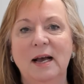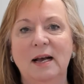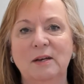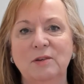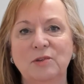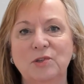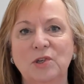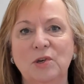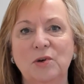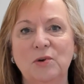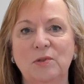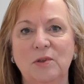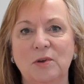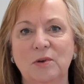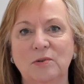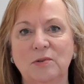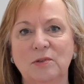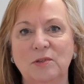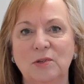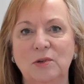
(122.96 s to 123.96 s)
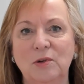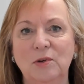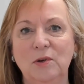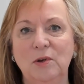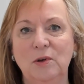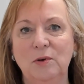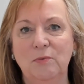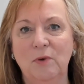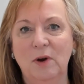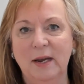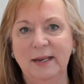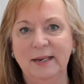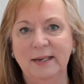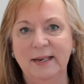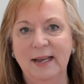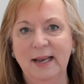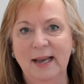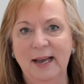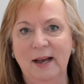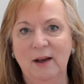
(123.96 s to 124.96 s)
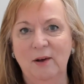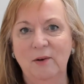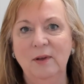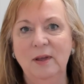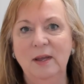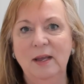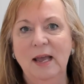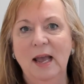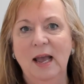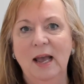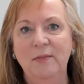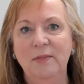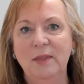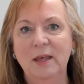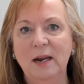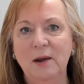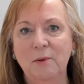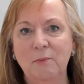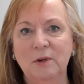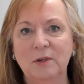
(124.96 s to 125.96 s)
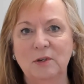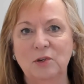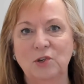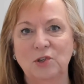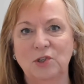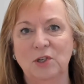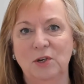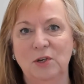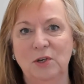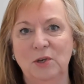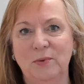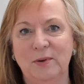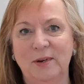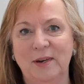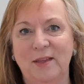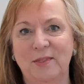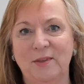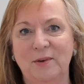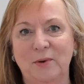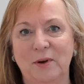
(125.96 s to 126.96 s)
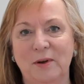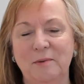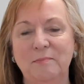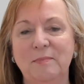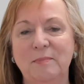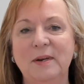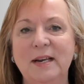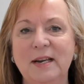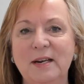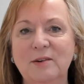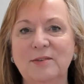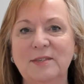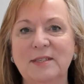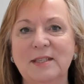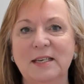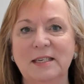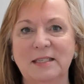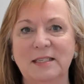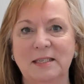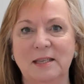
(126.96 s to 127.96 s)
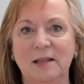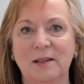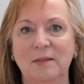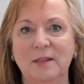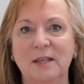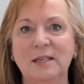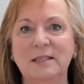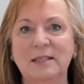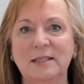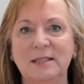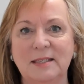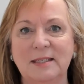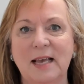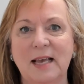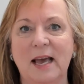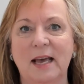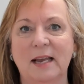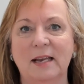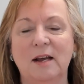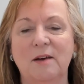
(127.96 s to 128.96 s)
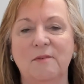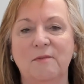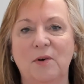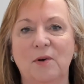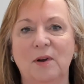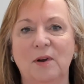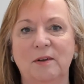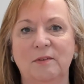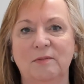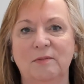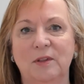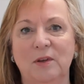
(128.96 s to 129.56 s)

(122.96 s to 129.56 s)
I'll show those to you right now and then I want to show you another one but here's this this set of all of